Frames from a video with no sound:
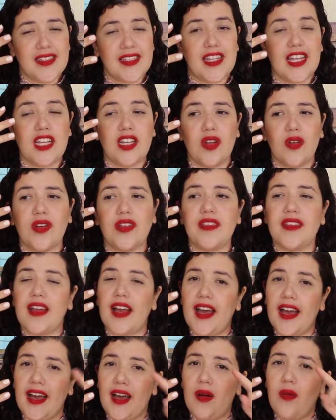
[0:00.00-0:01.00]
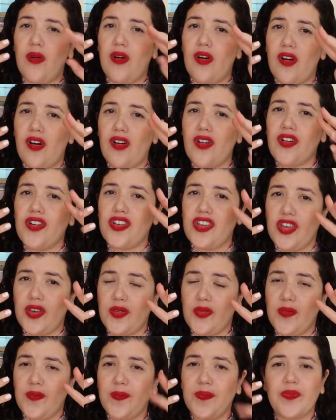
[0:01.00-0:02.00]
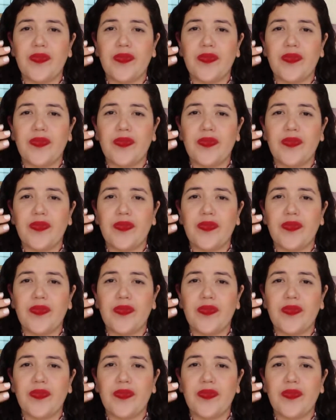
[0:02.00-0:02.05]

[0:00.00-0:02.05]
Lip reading: they know it's how are you?